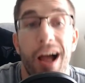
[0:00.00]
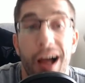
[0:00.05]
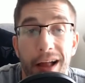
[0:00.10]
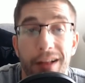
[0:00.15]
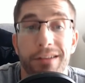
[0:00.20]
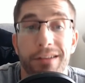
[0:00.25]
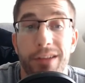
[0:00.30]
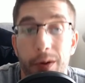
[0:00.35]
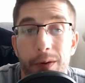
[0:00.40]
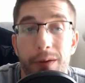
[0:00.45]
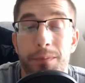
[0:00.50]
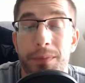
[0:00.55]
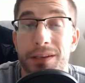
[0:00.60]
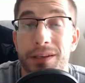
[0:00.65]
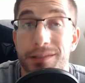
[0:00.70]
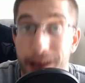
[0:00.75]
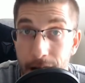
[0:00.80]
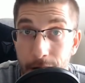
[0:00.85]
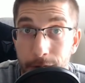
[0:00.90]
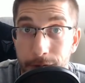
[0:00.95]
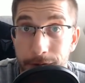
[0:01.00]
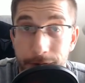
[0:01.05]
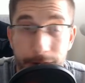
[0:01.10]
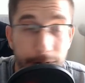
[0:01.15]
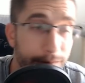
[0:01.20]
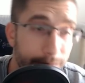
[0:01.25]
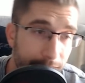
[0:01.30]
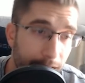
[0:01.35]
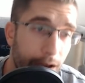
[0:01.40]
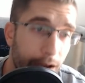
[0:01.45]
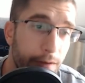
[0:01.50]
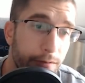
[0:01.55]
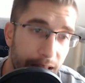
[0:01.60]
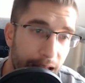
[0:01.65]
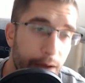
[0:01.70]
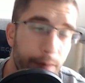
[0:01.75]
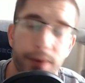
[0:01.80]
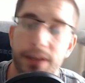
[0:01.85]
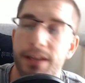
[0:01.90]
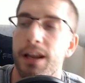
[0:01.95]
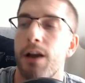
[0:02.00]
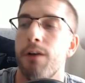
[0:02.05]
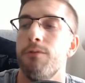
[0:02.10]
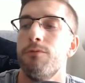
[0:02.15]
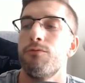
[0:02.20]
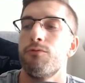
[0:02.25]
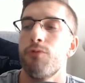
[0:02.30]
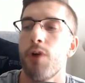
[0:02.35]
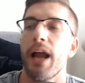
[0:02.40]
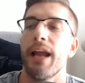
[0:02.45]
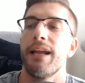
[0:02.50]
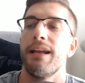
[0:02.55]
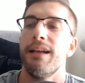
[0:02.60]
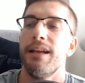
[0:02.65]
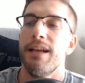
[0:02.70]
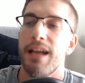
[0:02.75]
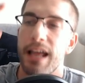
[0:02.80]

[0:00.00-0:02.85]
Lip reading: I'll do it myself. So there we go. Right.